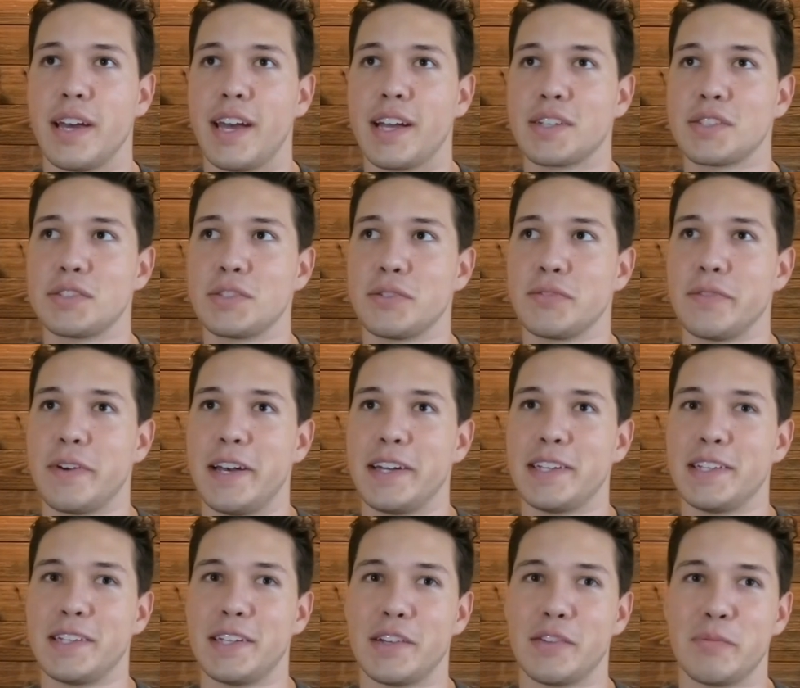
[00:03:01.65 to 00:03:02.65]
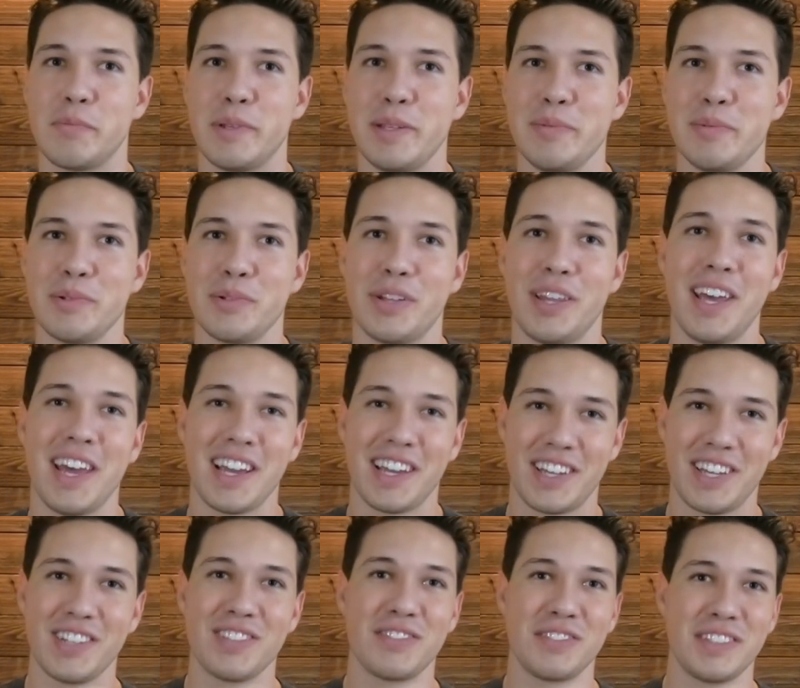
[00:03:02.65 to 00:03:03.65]
actually find enough people that
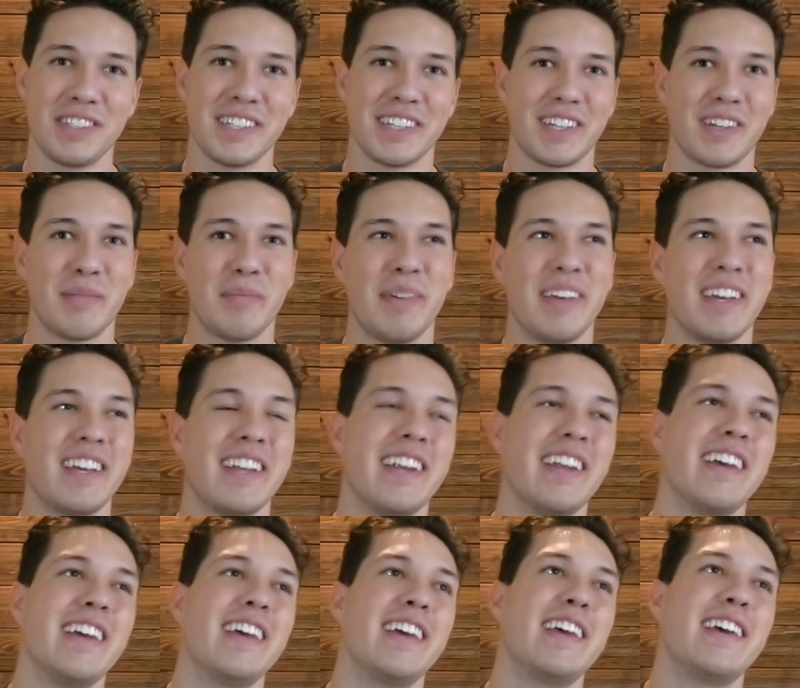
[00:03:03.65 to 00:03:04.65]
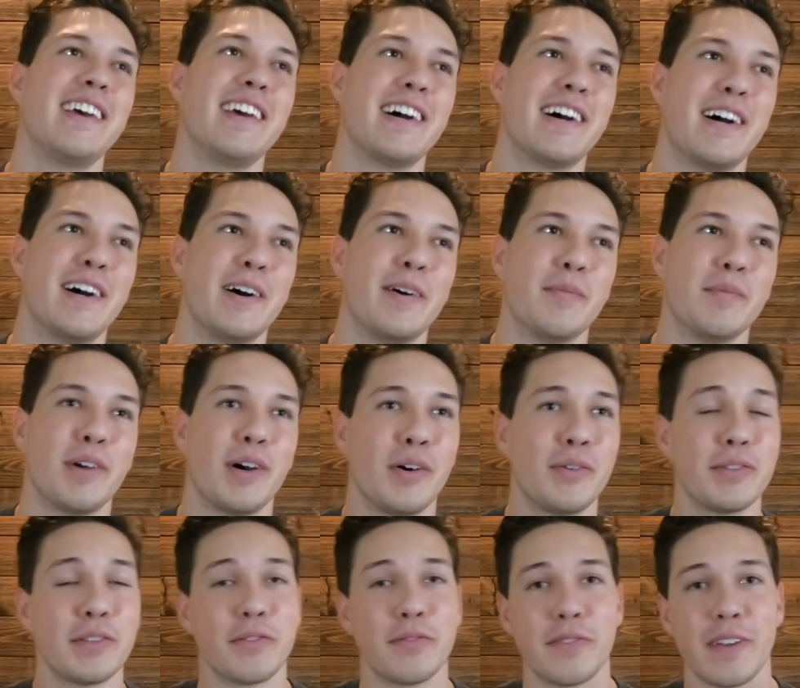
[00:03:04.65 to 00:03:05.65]
could really commit. The
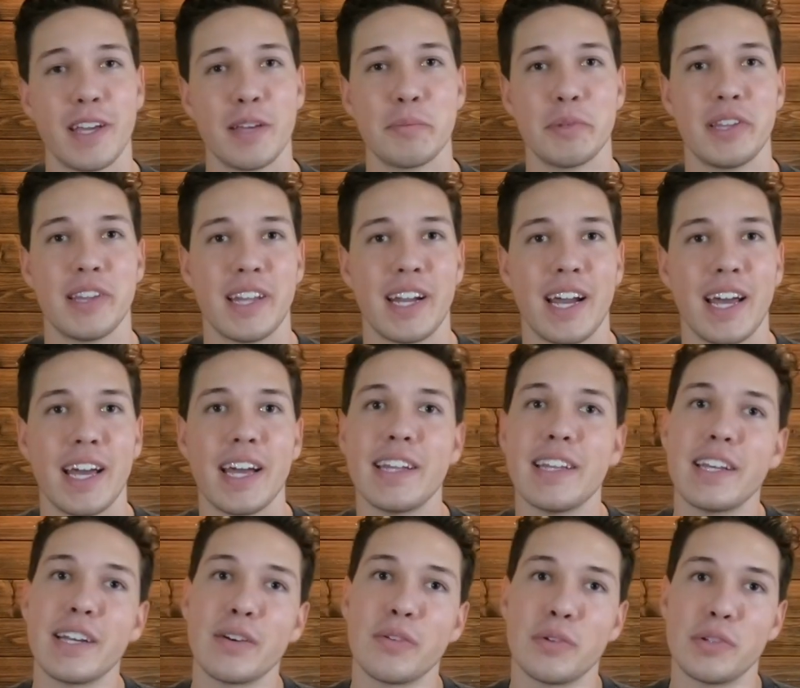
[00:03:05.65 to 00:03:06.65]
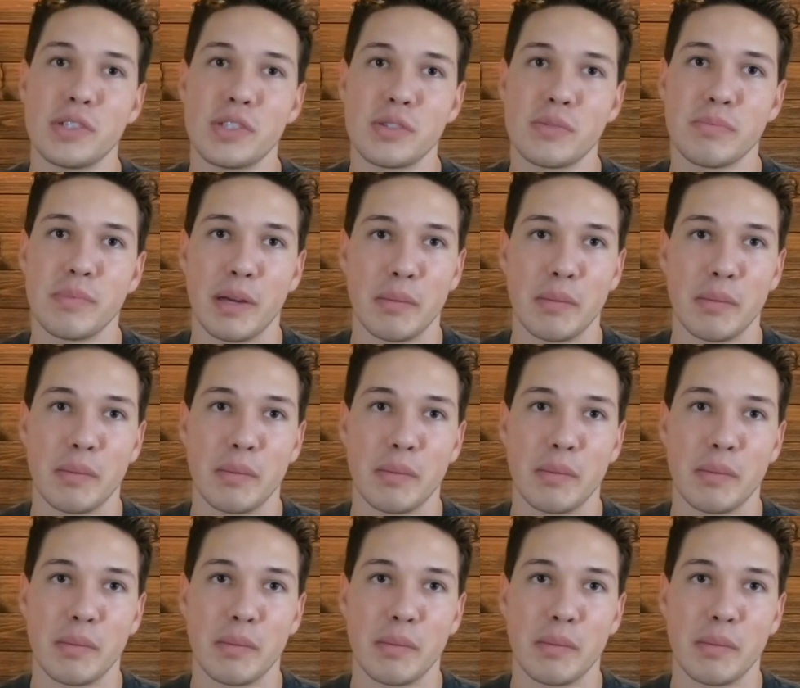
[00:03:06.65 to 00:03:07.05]
only family that I had there was my